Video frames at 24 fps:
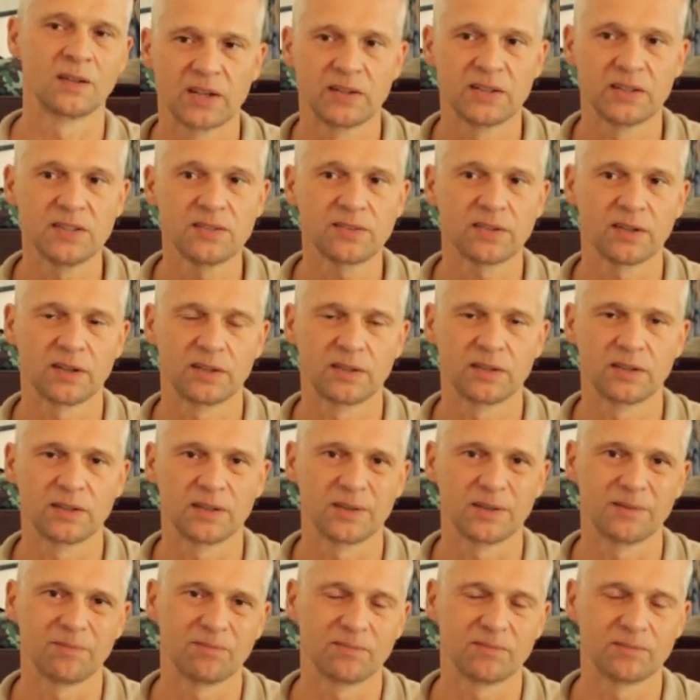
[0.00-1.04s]
These are
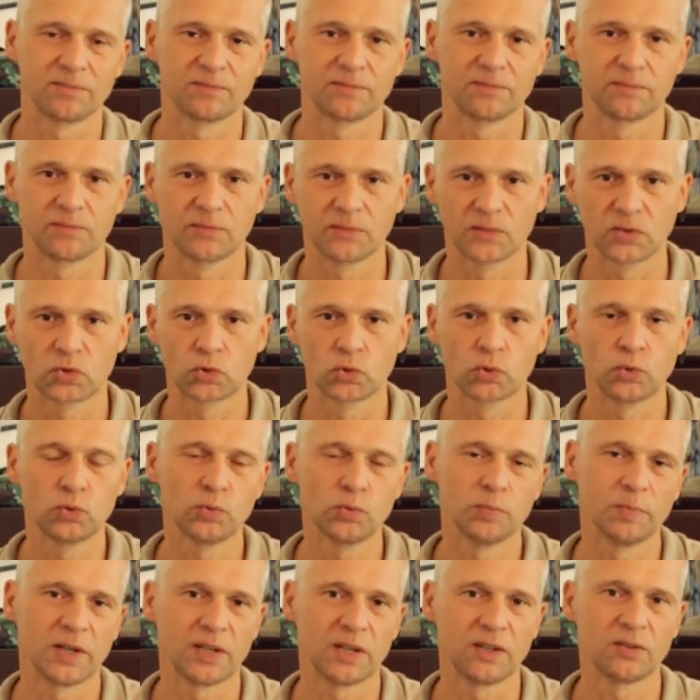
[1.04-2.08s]
the
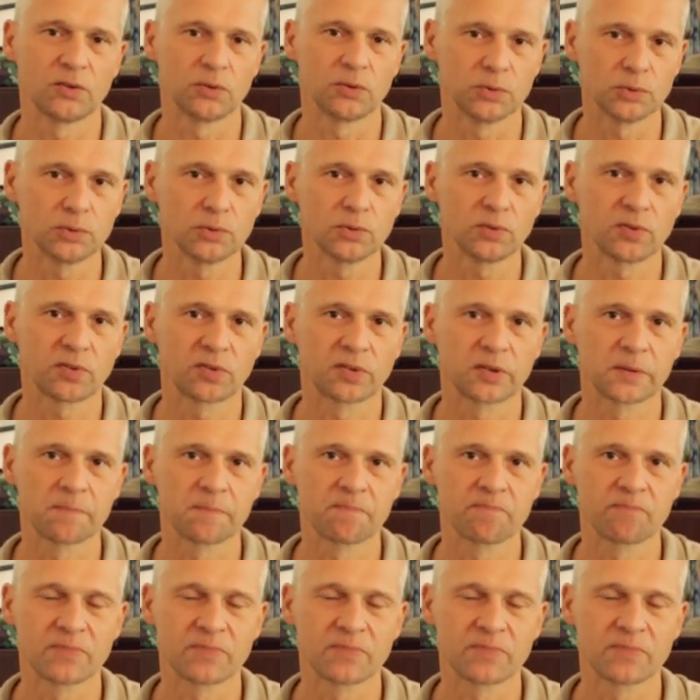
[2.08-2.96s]
two main rules.